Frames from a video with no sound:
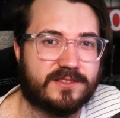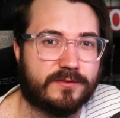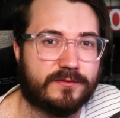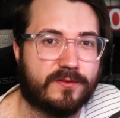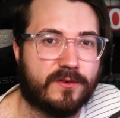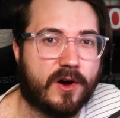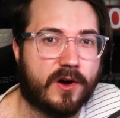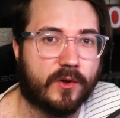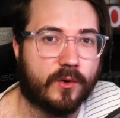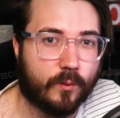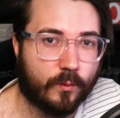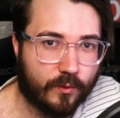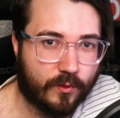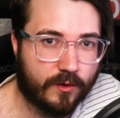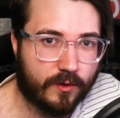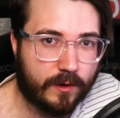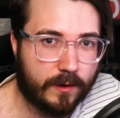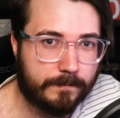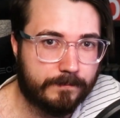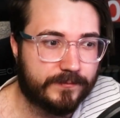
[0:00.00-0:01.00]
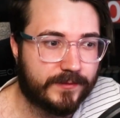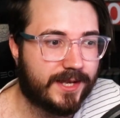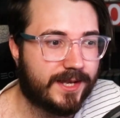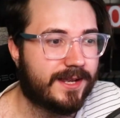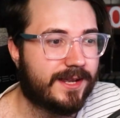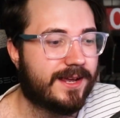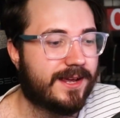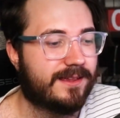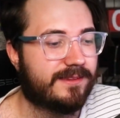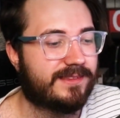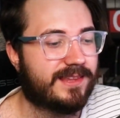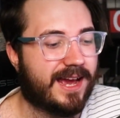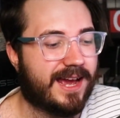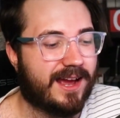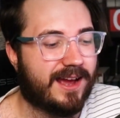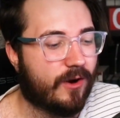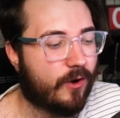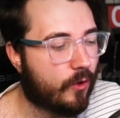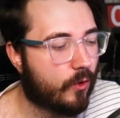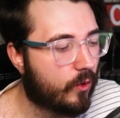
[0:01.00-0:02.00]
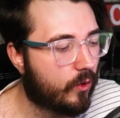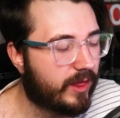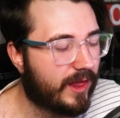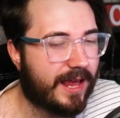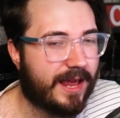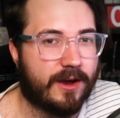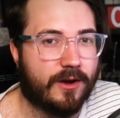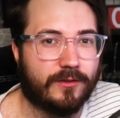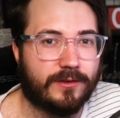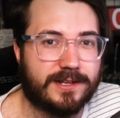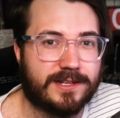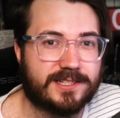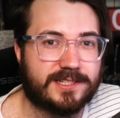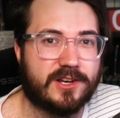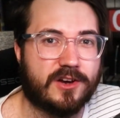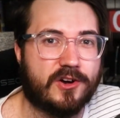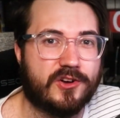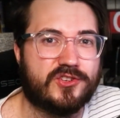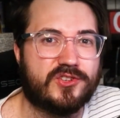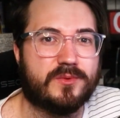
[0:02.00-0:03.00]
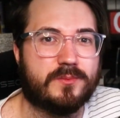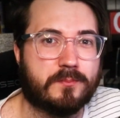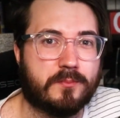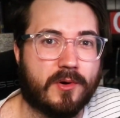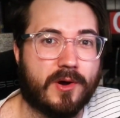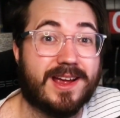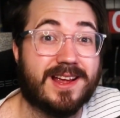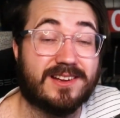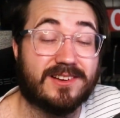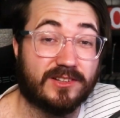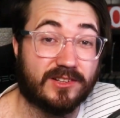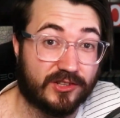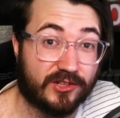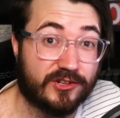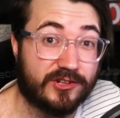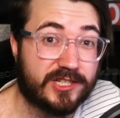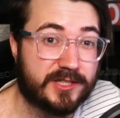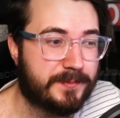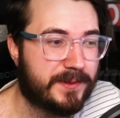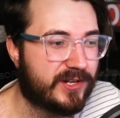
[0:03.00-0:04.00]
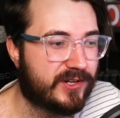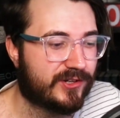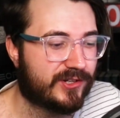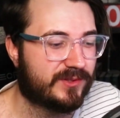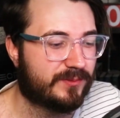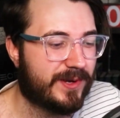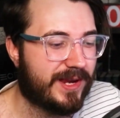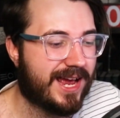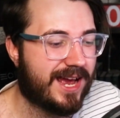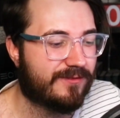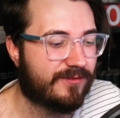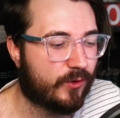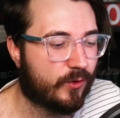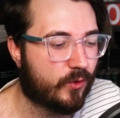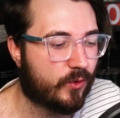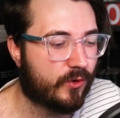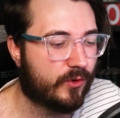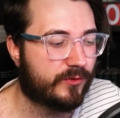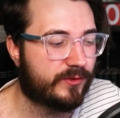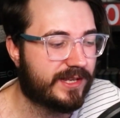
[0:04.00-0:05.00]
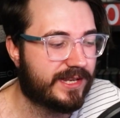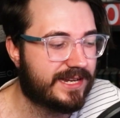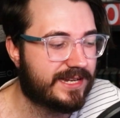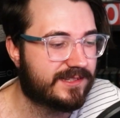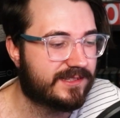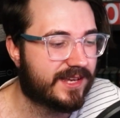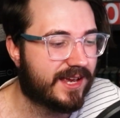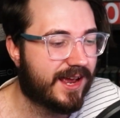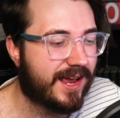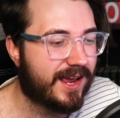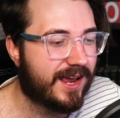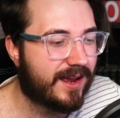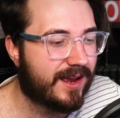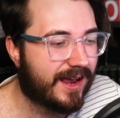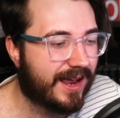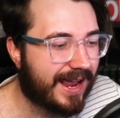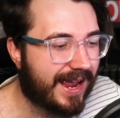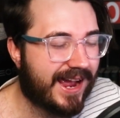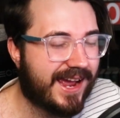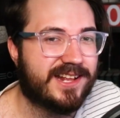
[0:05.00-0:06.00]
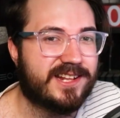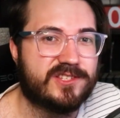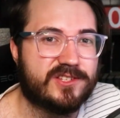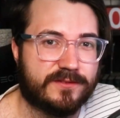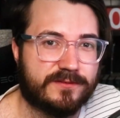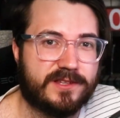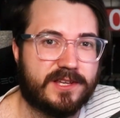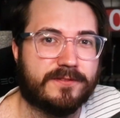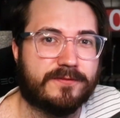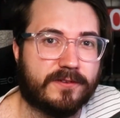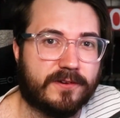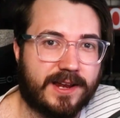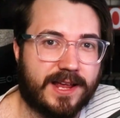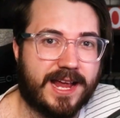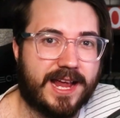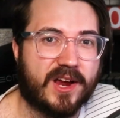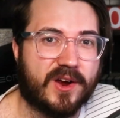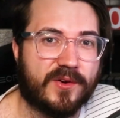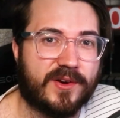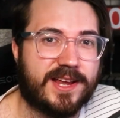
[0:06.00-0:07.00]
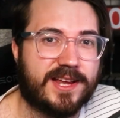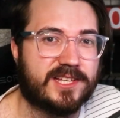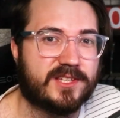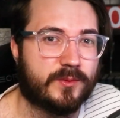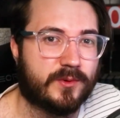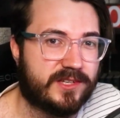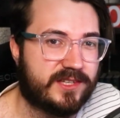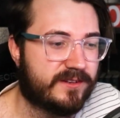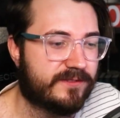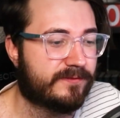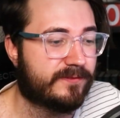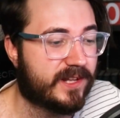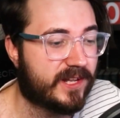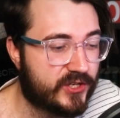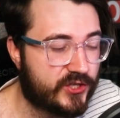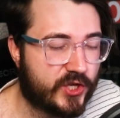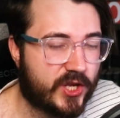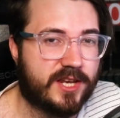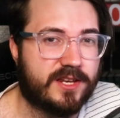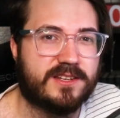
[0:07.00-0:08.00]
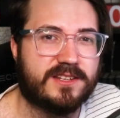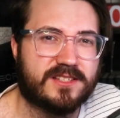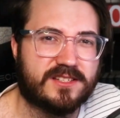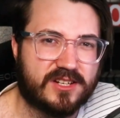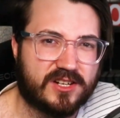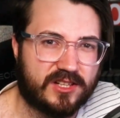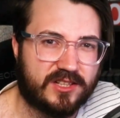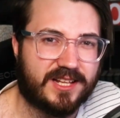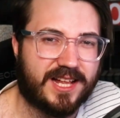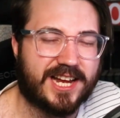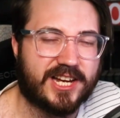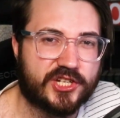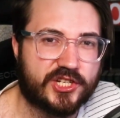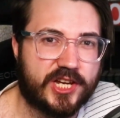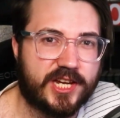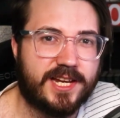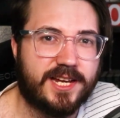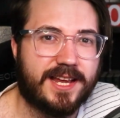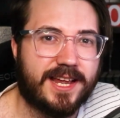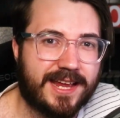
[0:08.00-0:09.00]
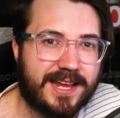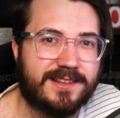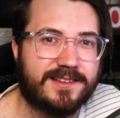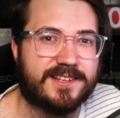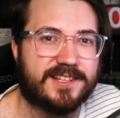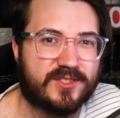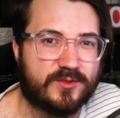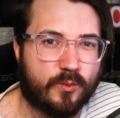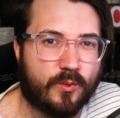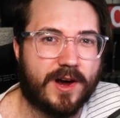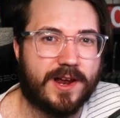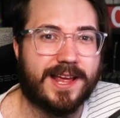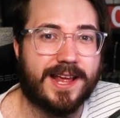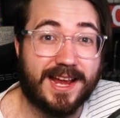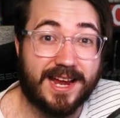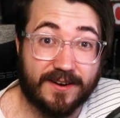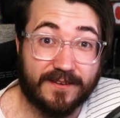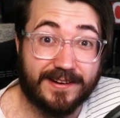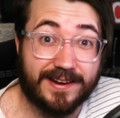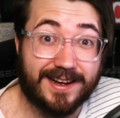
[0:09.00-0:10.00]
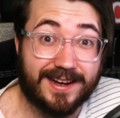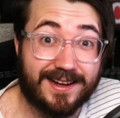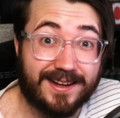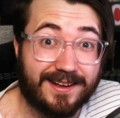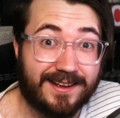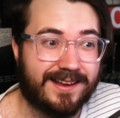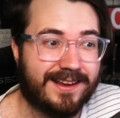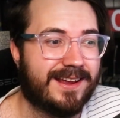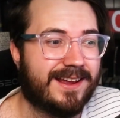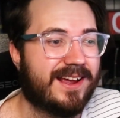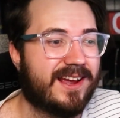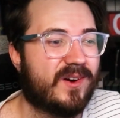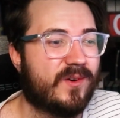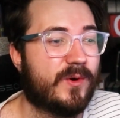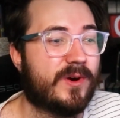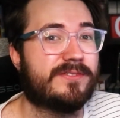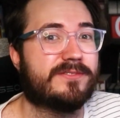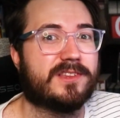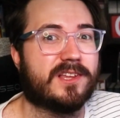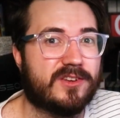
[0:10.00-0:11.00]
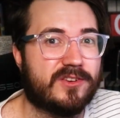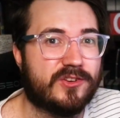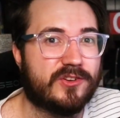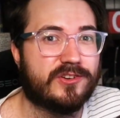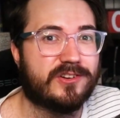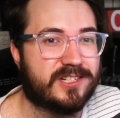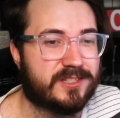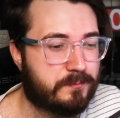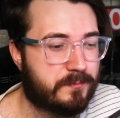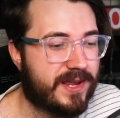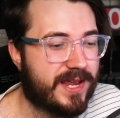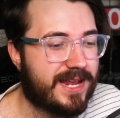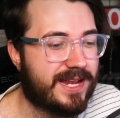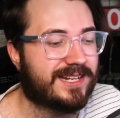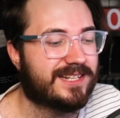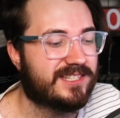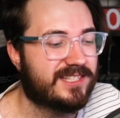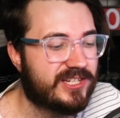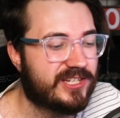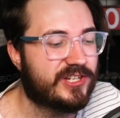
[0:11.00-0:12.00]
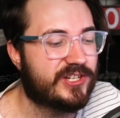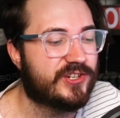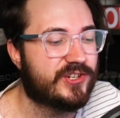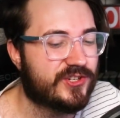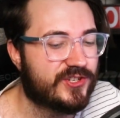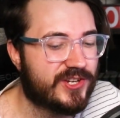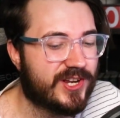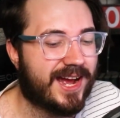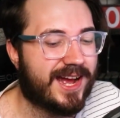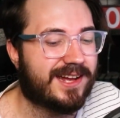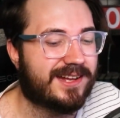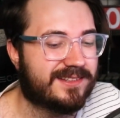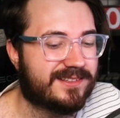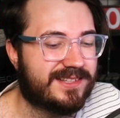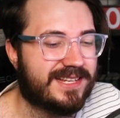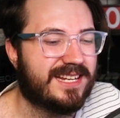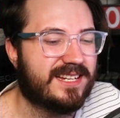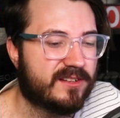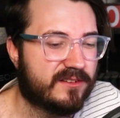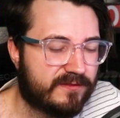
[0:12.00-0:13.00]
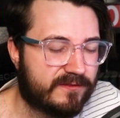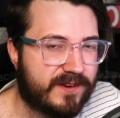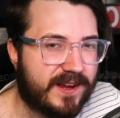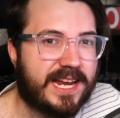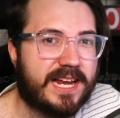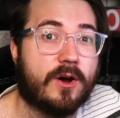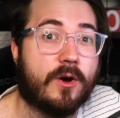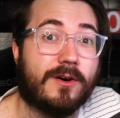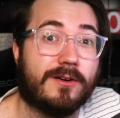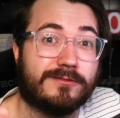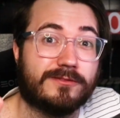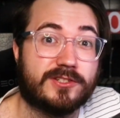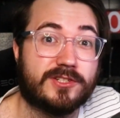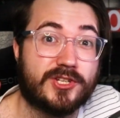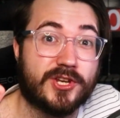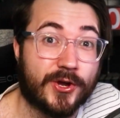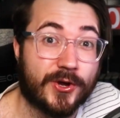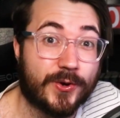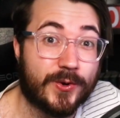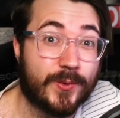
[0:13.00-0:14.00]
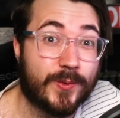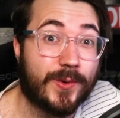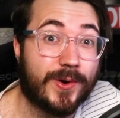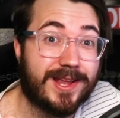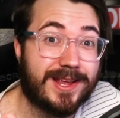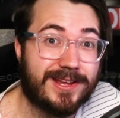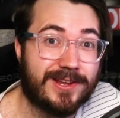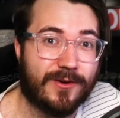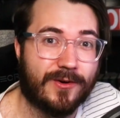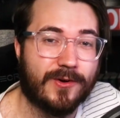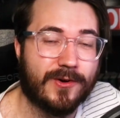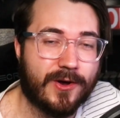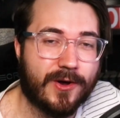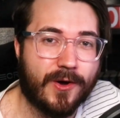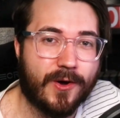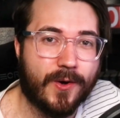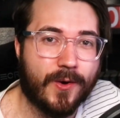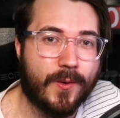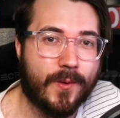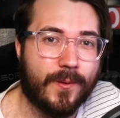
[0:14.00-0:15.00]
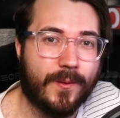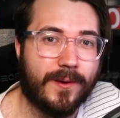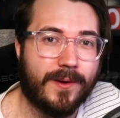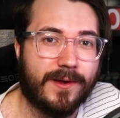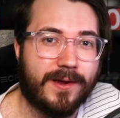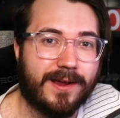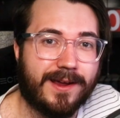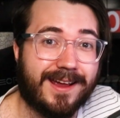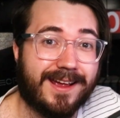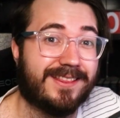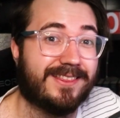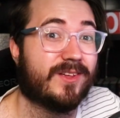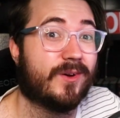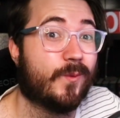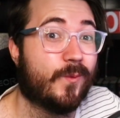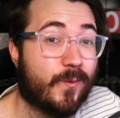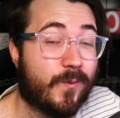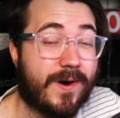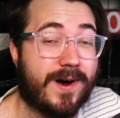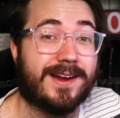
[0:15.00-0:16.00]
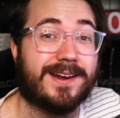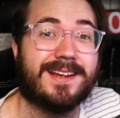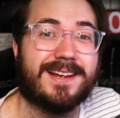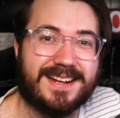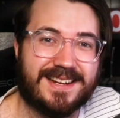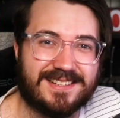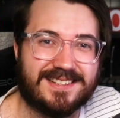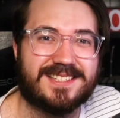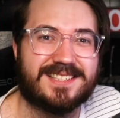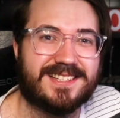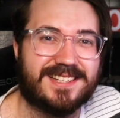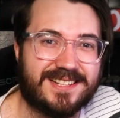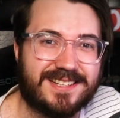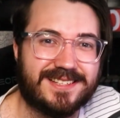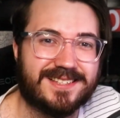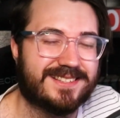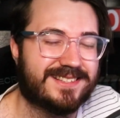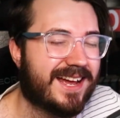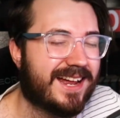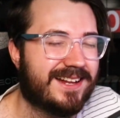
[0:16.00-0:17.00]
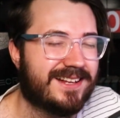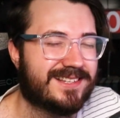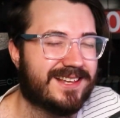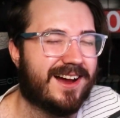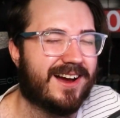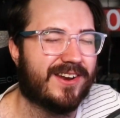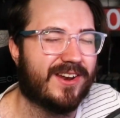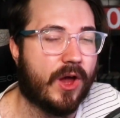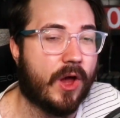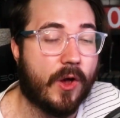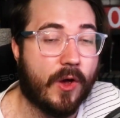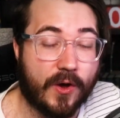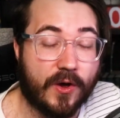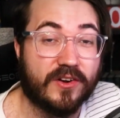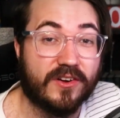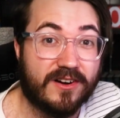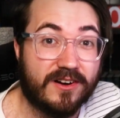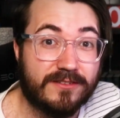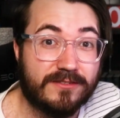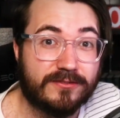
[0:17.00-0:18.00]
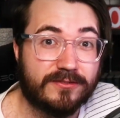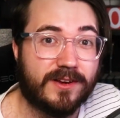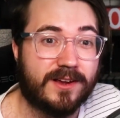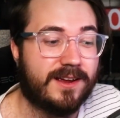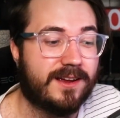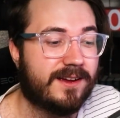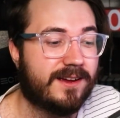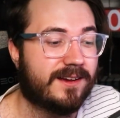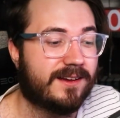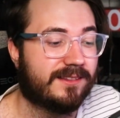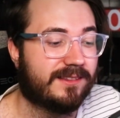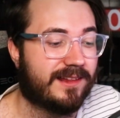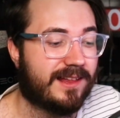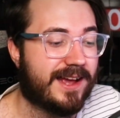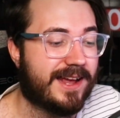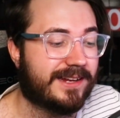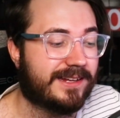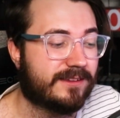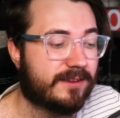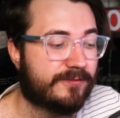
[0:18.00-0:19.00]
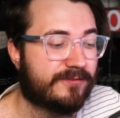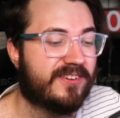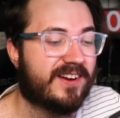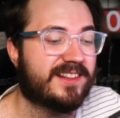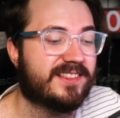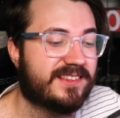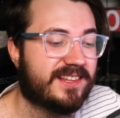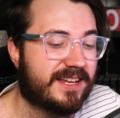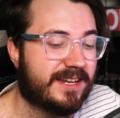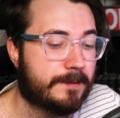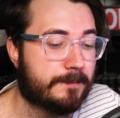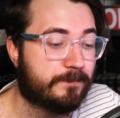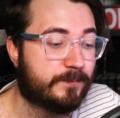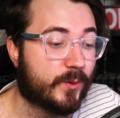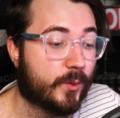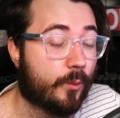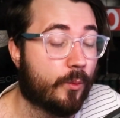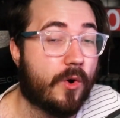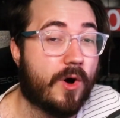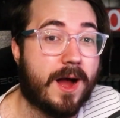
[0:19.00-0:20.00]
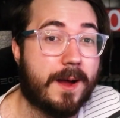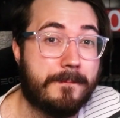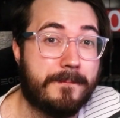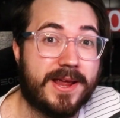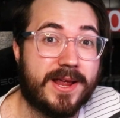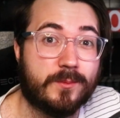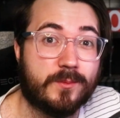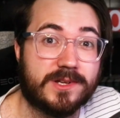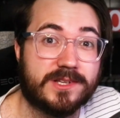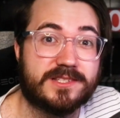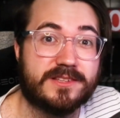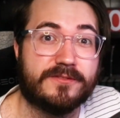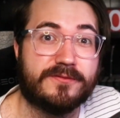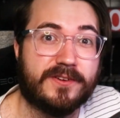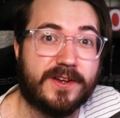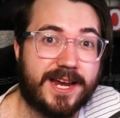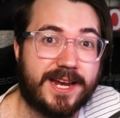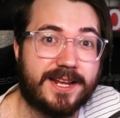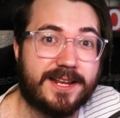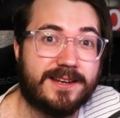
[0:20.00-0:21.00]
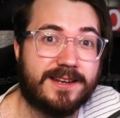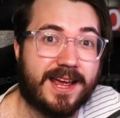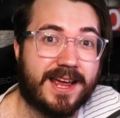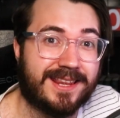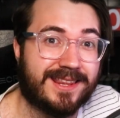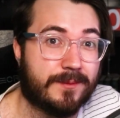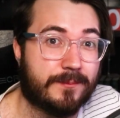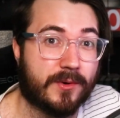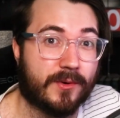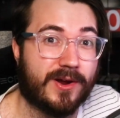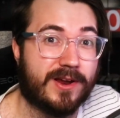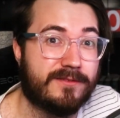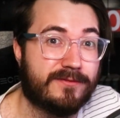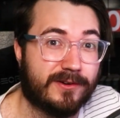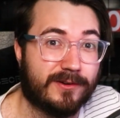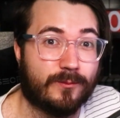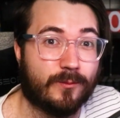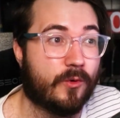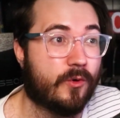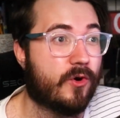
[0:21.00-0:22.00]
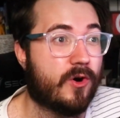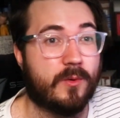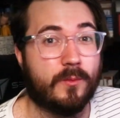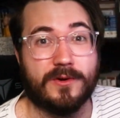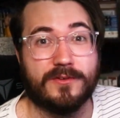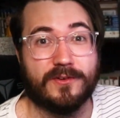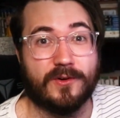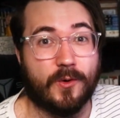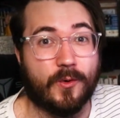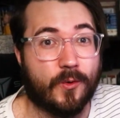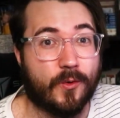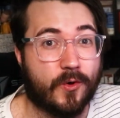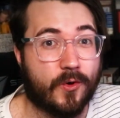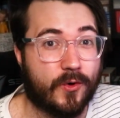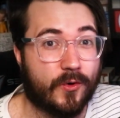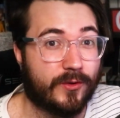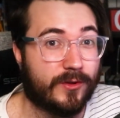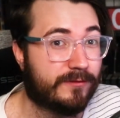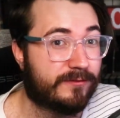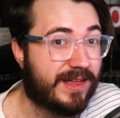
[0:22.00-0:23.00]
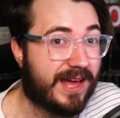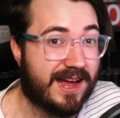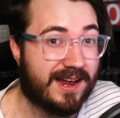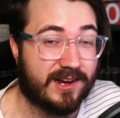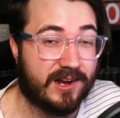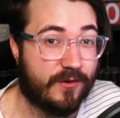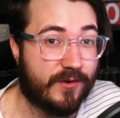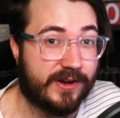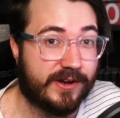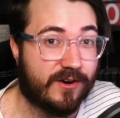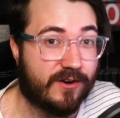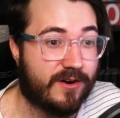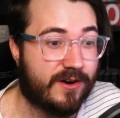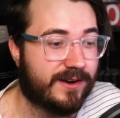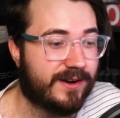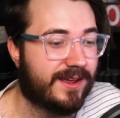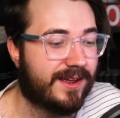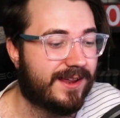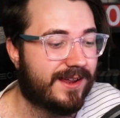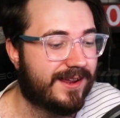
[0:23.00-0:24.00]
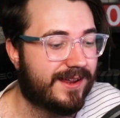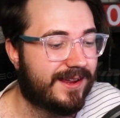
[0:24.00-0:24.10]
the final war, that all hell is going to break loose because we have all these heads of different areas with different agendas clashing in this one area, with the news being as huge as the defeat of 2 Yonko in the one instance. That is unheard of. Like, the fact that Whitebeard was defeated in the Marineford War with all of that going on